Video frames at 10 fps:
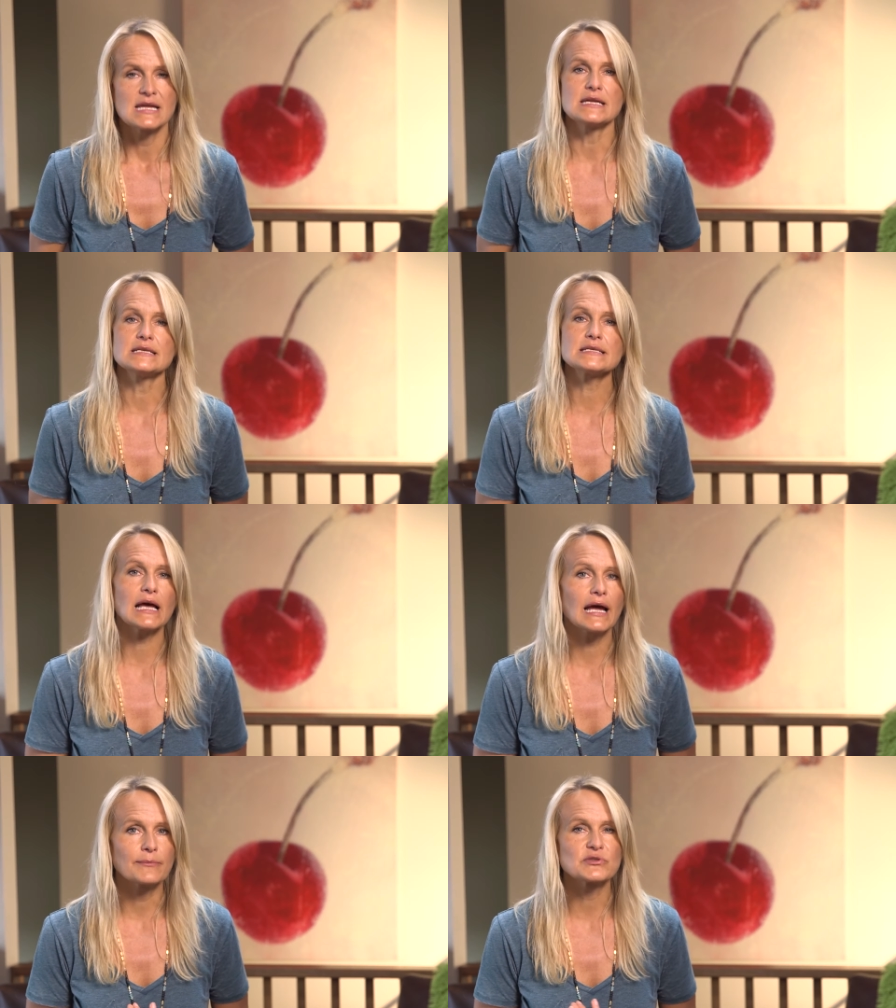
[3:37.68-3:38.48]
In
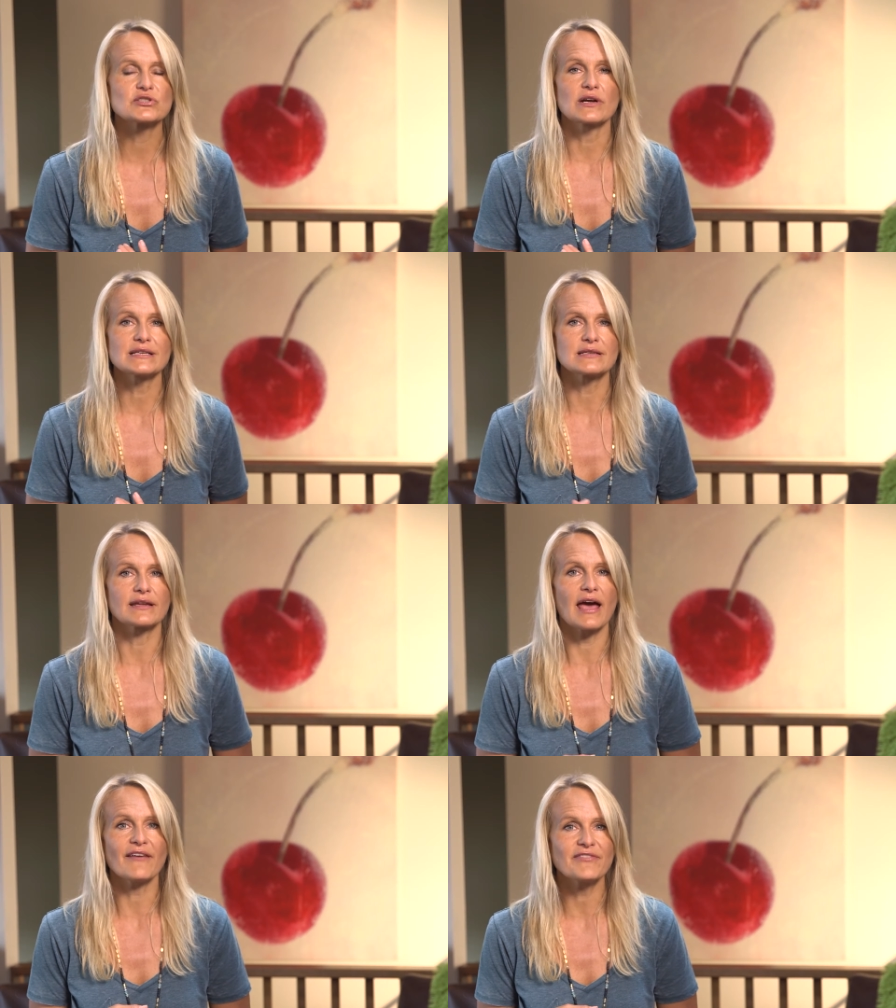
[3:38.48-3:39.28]
time, stress and
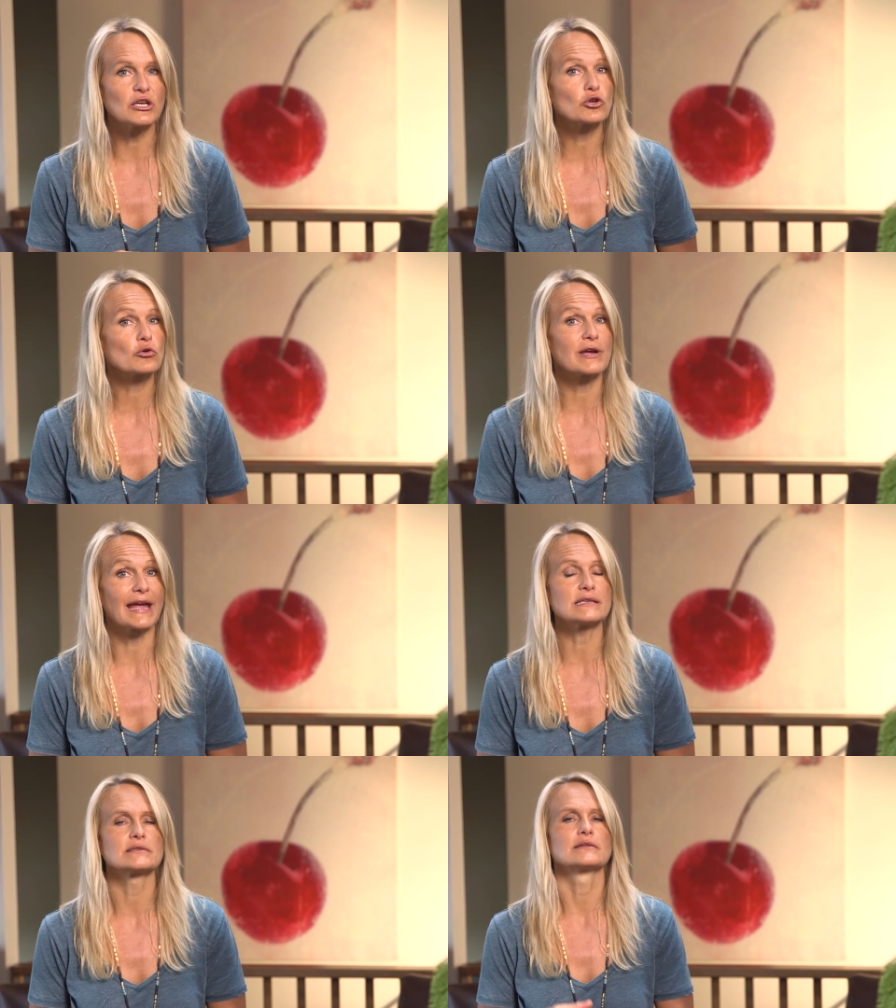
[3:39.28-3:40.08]
caffeine
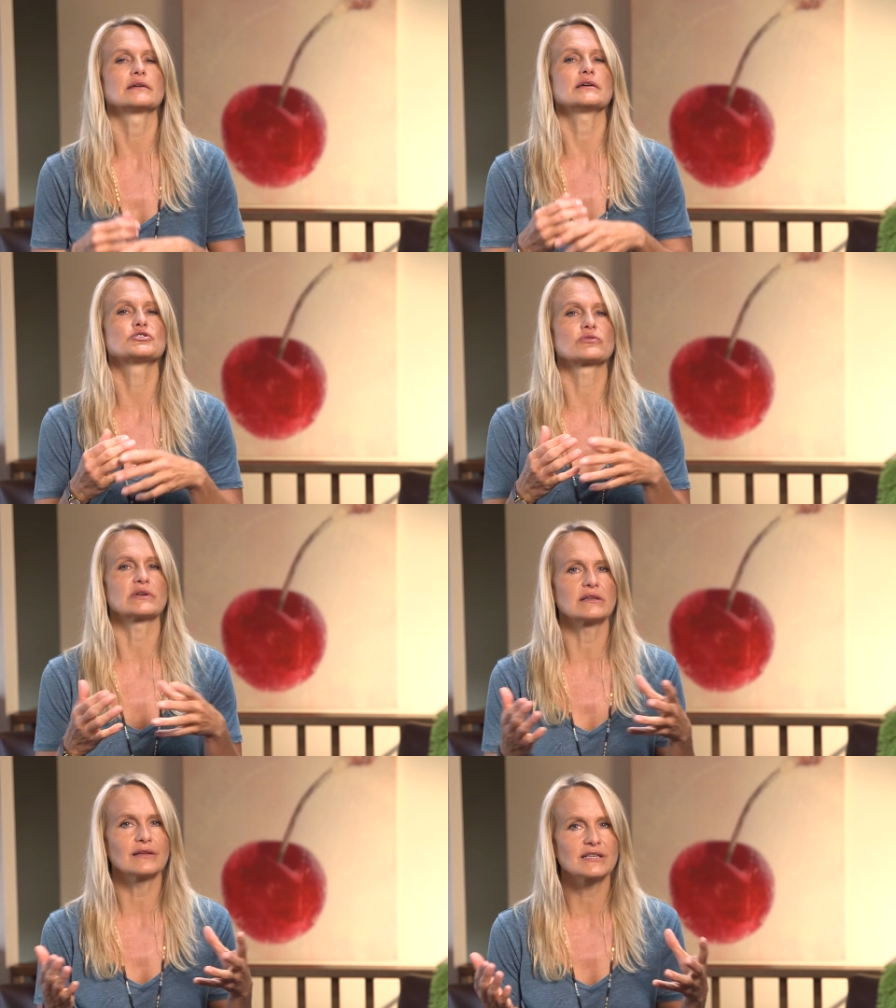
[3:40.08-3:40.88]
create
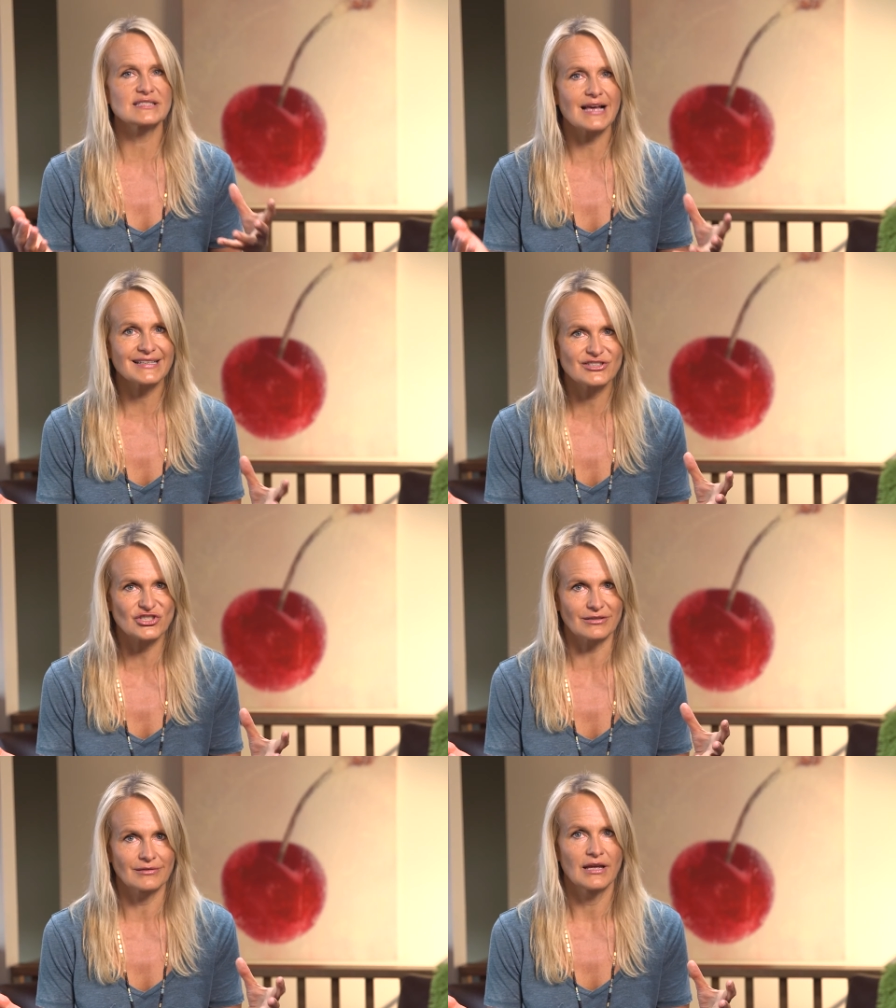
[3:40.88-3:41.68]
adrenal
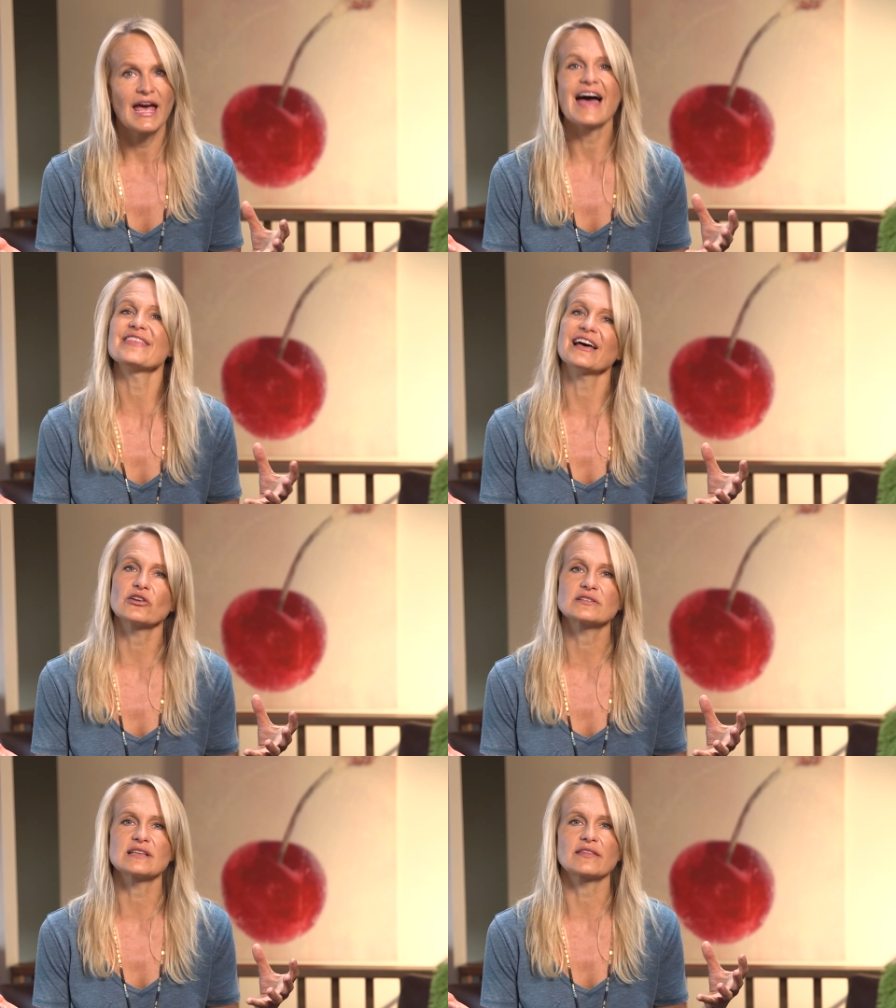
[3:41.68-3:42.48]
exhaustion, and that
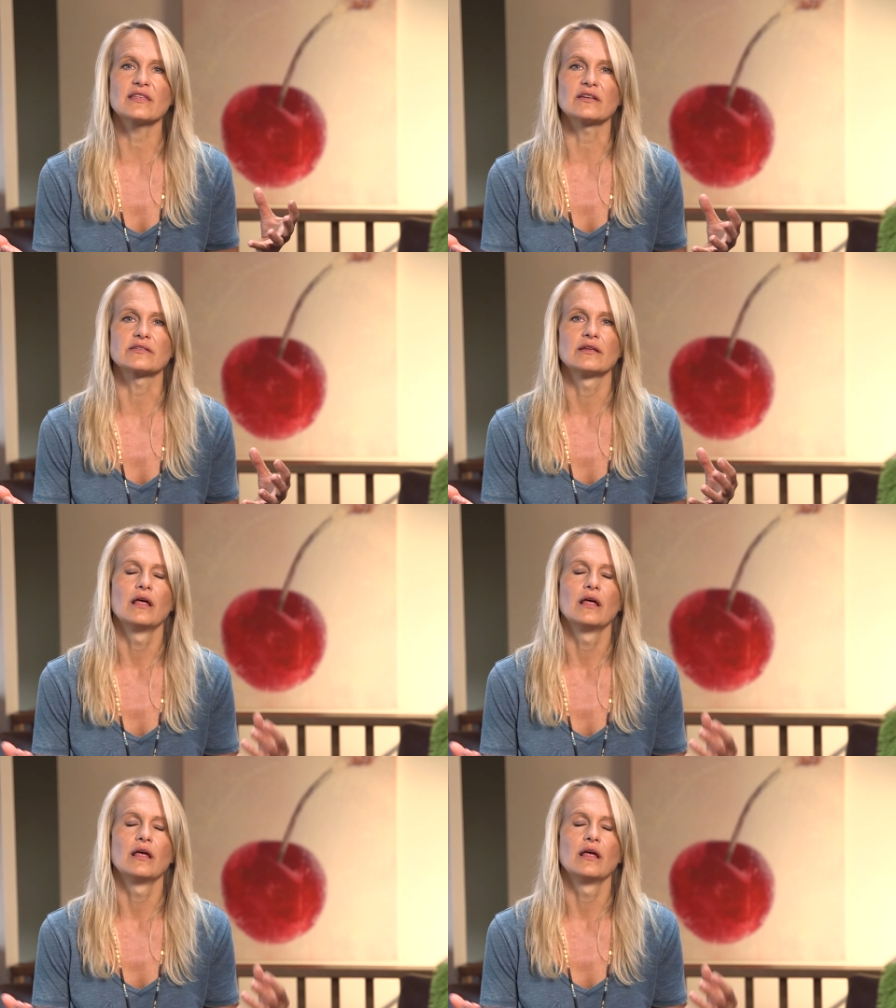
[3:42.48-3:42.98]
looks like this.